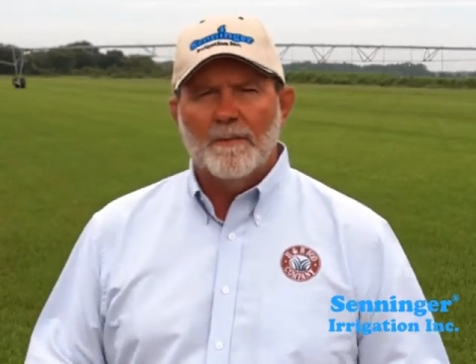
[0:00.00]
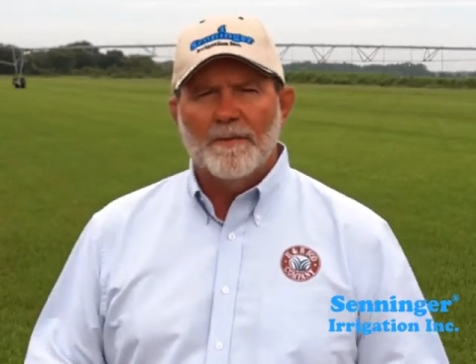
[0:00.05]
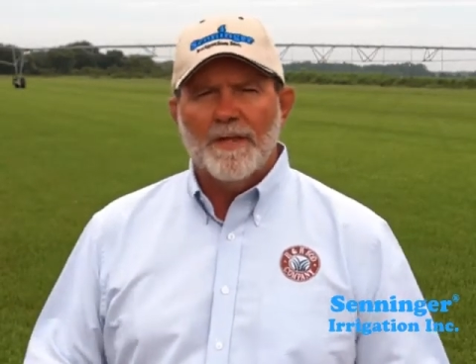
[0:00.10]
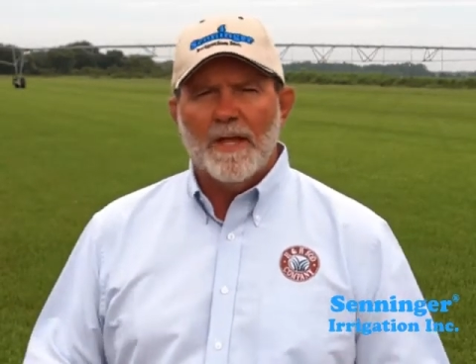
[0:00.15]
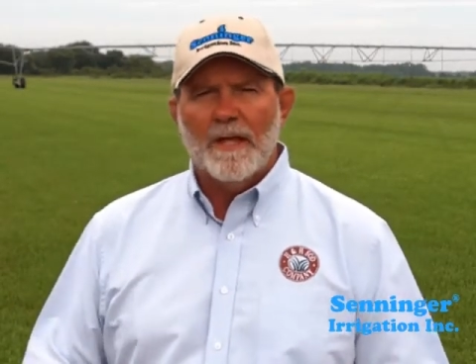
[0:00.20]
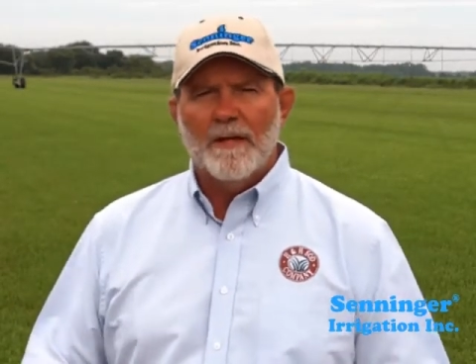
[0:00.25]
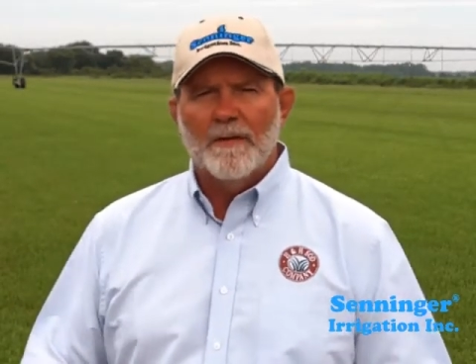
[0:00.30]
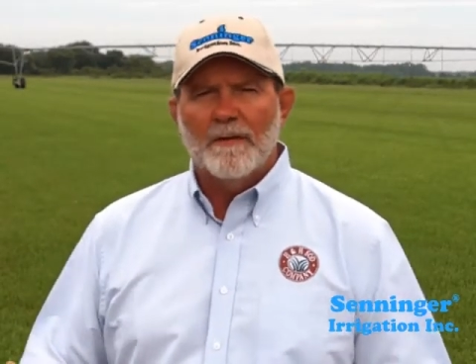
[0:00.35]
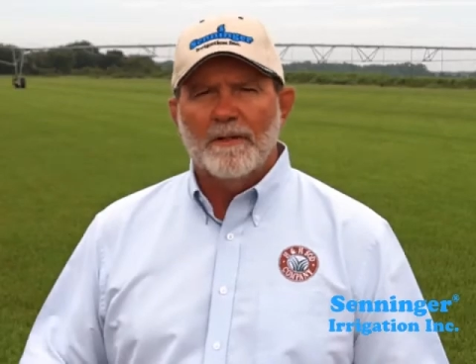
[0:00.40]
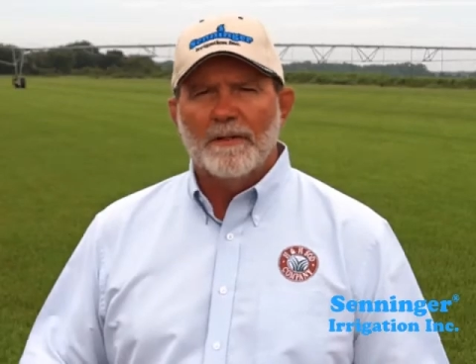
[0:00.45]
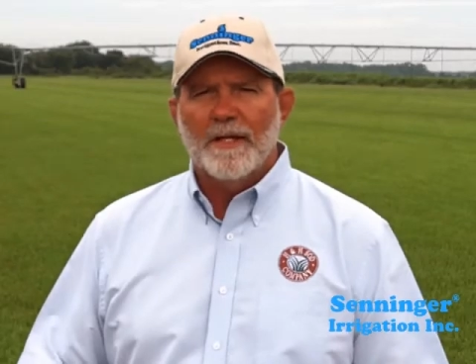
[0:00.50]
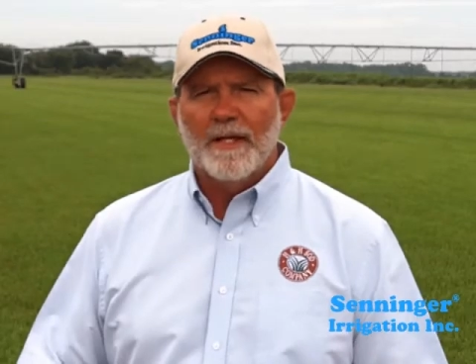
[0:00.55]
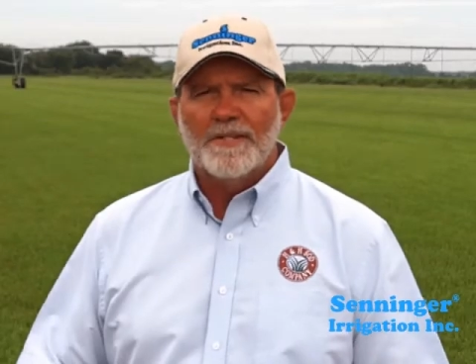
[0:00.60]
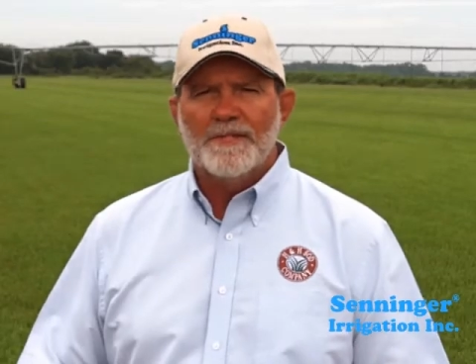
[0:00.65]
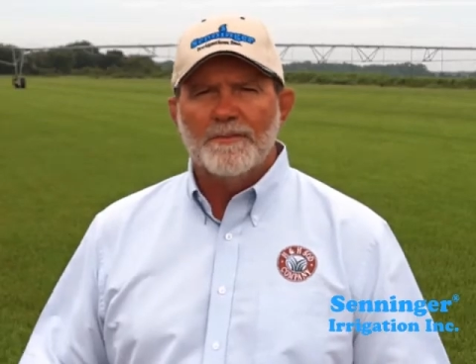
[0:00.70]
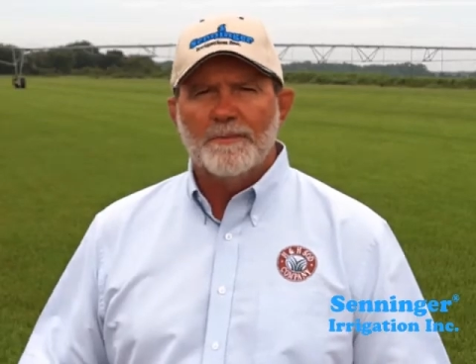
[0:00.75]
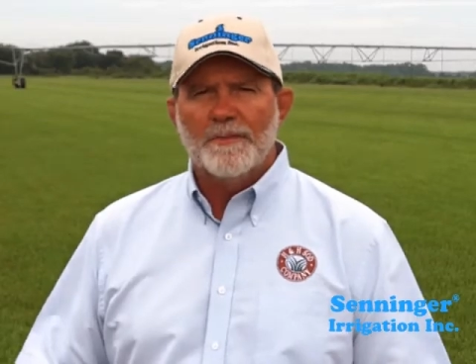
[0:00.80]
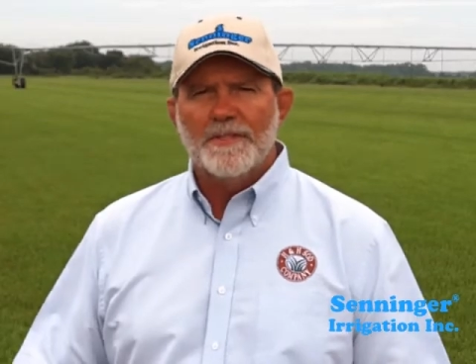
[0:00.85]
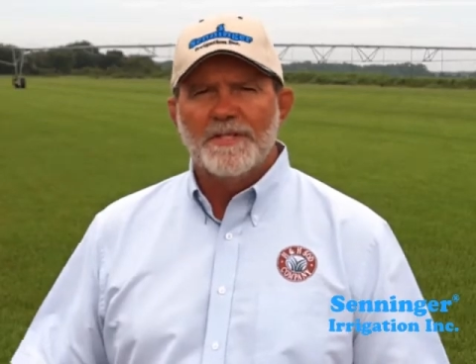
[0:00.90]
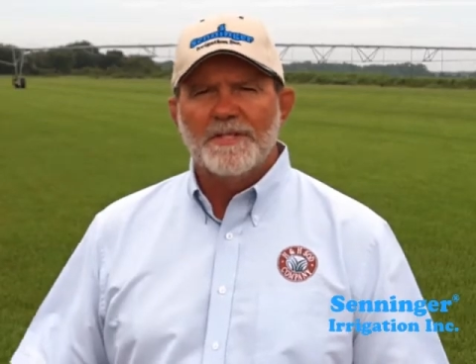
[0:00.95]
Without
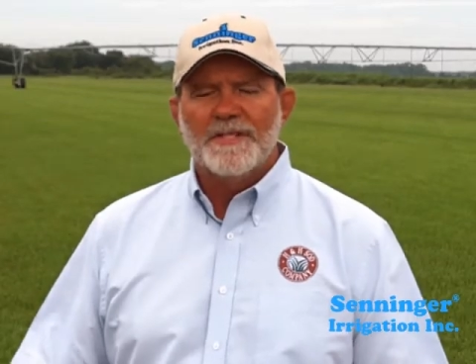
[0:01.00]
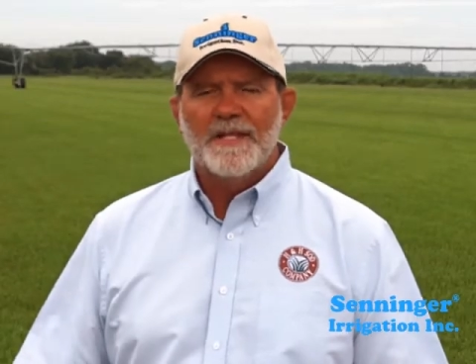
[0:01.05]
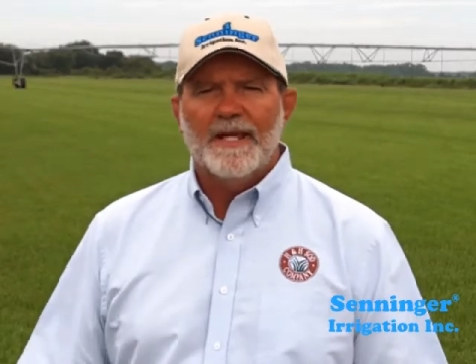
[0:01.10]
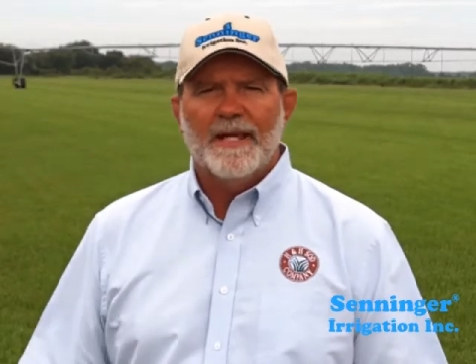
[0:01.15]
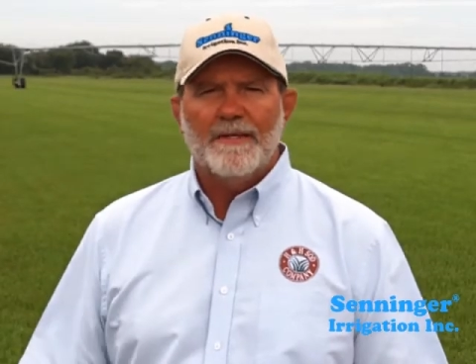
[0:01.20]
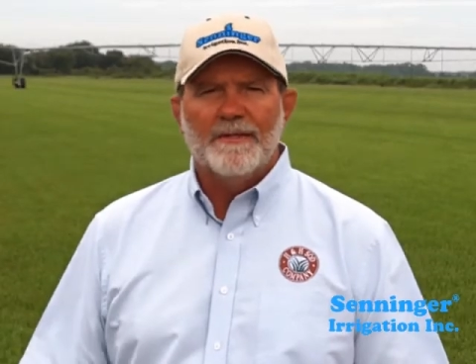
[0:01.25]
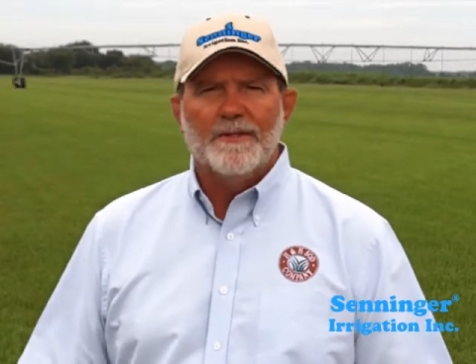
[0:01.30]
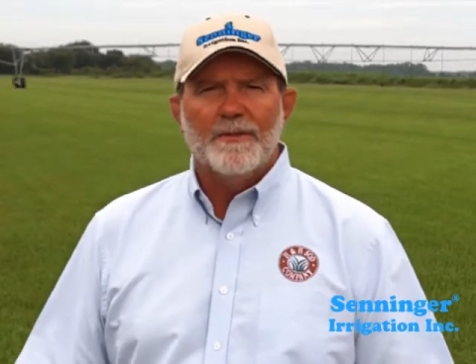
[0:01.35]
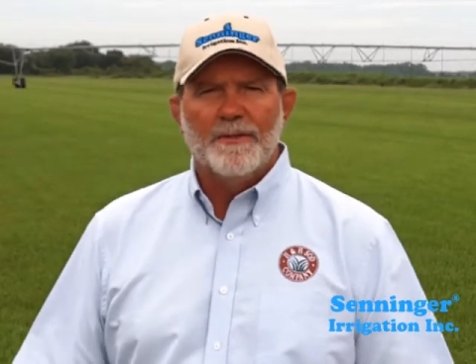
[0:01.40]
irrigation, we just can't do